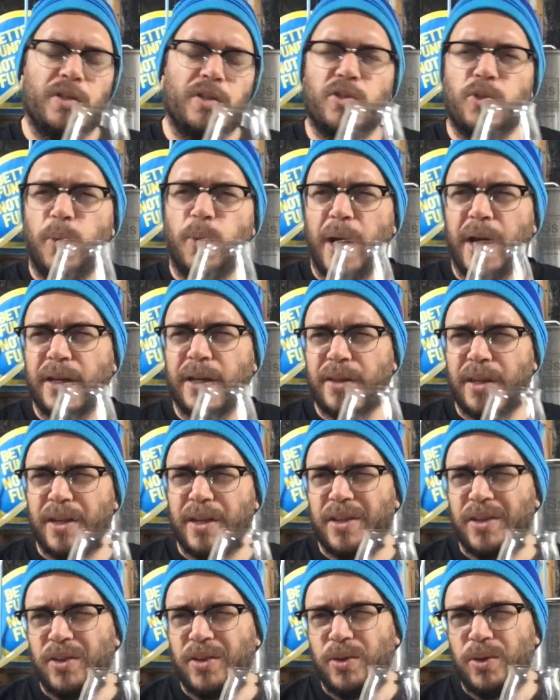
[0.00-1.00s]
twang
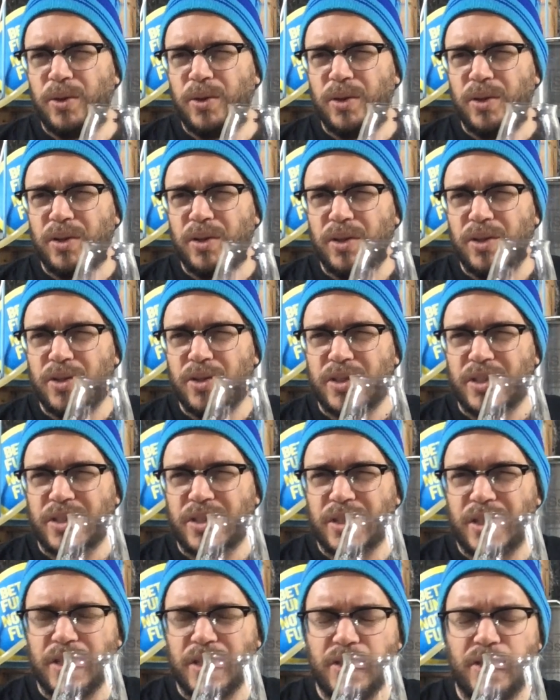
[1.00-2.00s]
that you
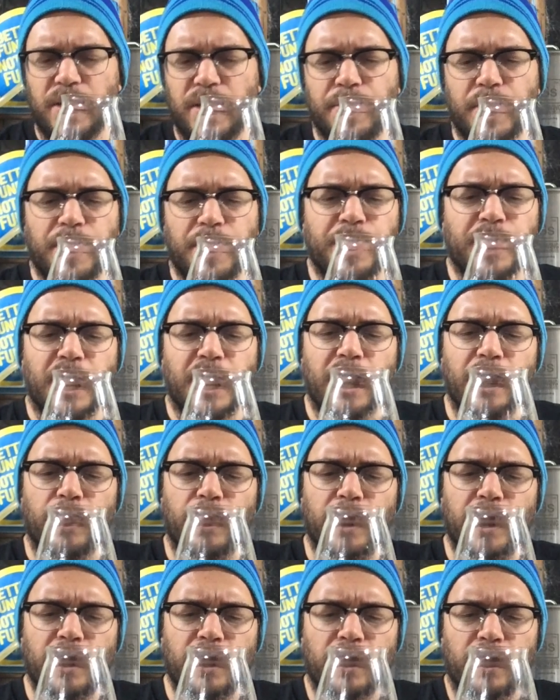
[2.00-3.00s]
can sometimes get
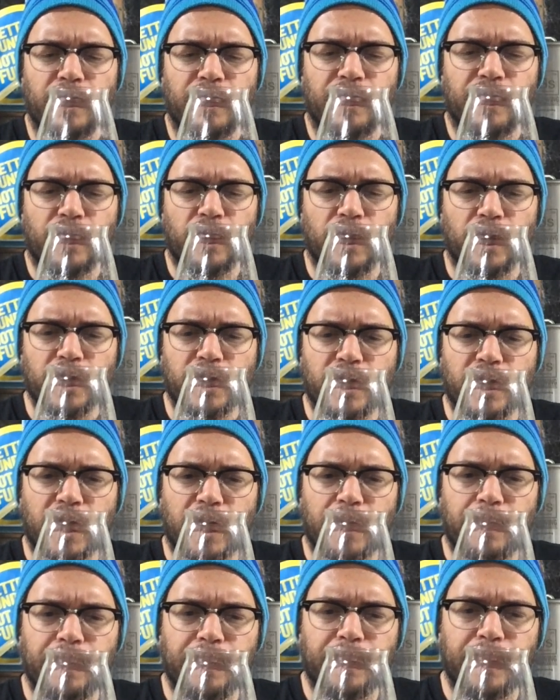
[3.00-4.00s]
when you've got
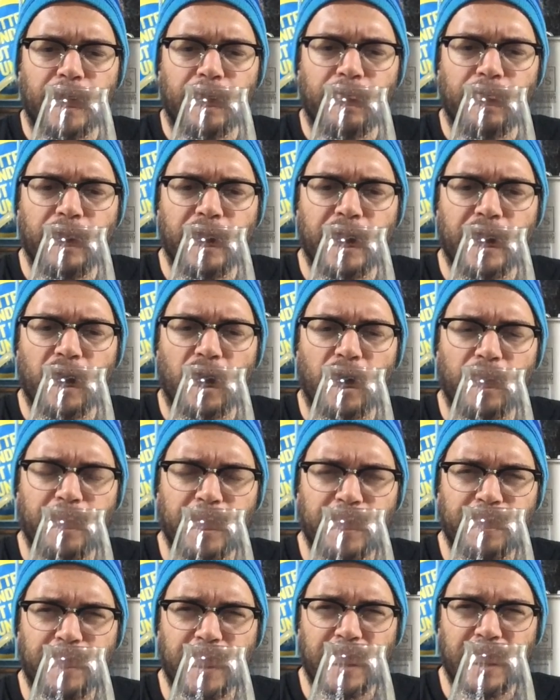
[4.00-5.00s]
a really
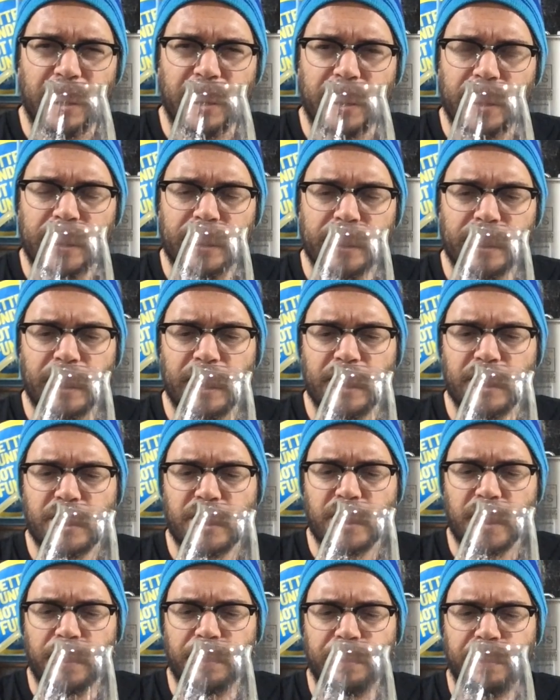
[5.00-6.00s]
hoppy beer
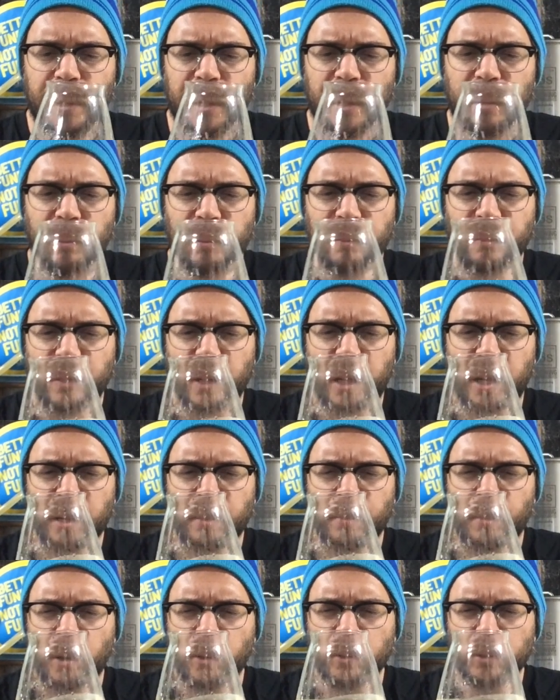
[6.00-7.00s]
that's paired with
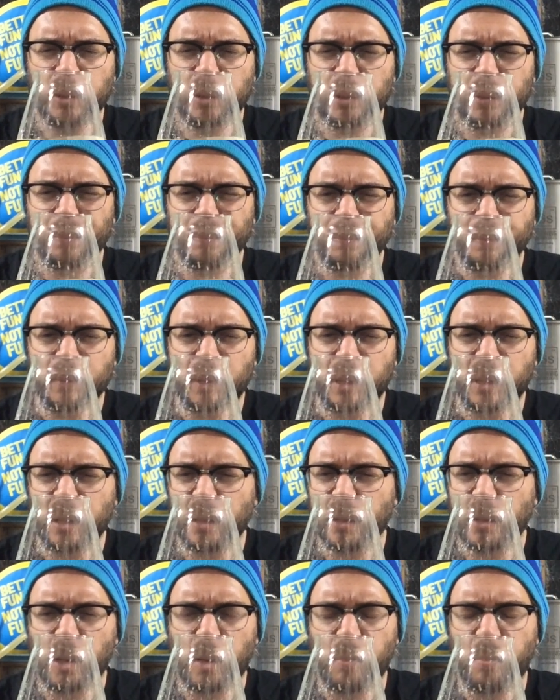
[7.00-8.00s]
dark malts, like
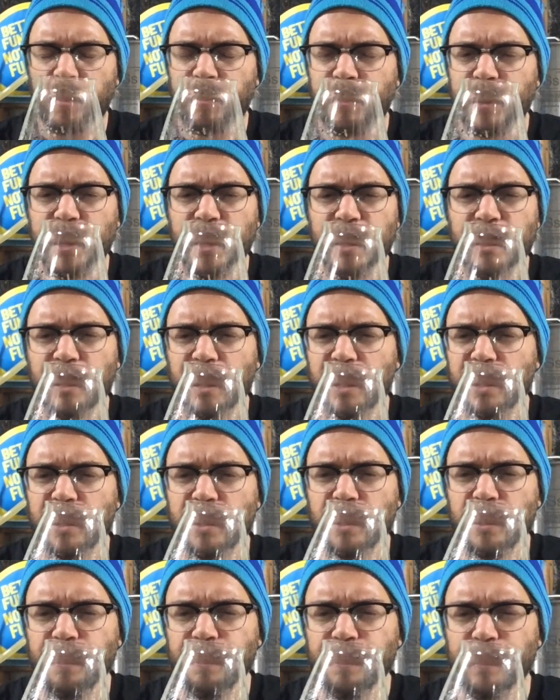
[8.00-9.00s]
a copper penny
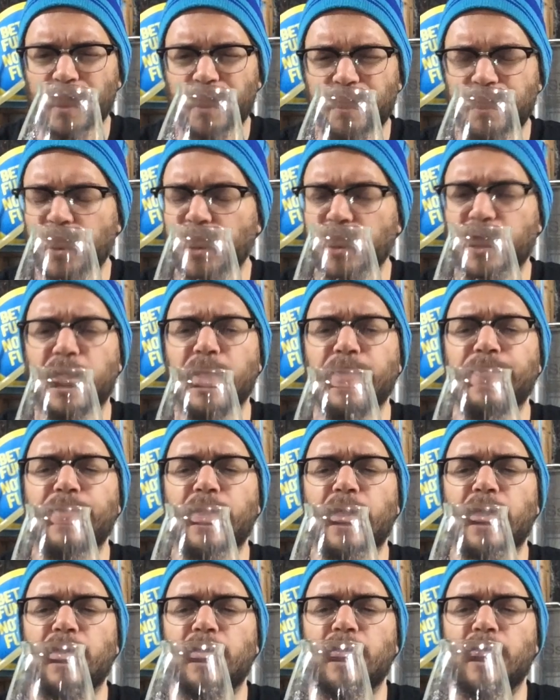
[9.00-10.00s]
taste. I'm not getting
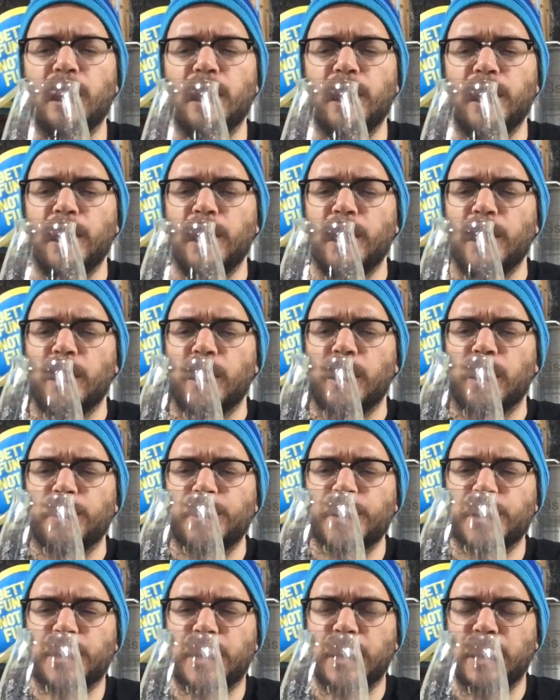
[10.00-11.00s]
that.
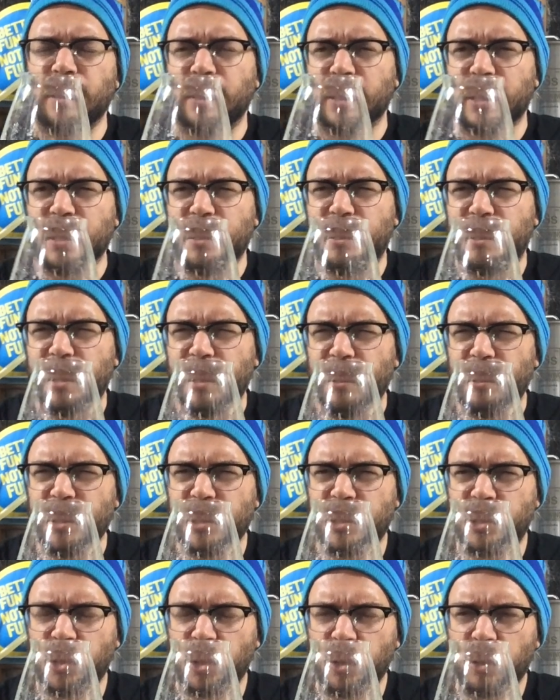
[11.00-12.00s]
I'm just getting like a
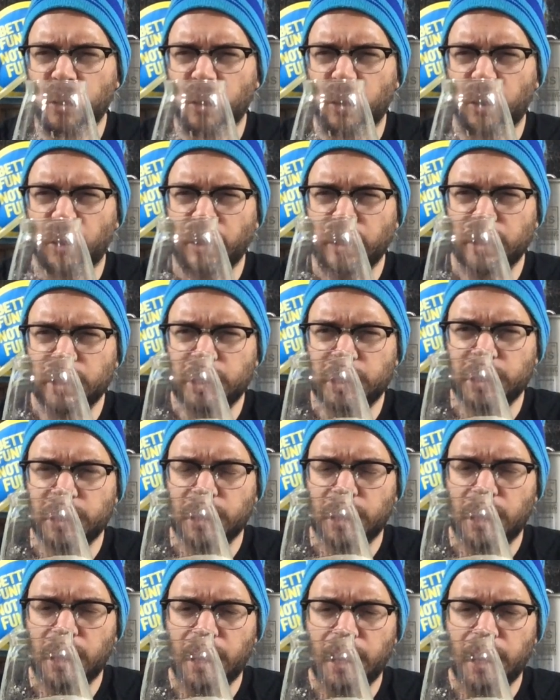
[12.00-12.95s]
Terry's chocolate orange,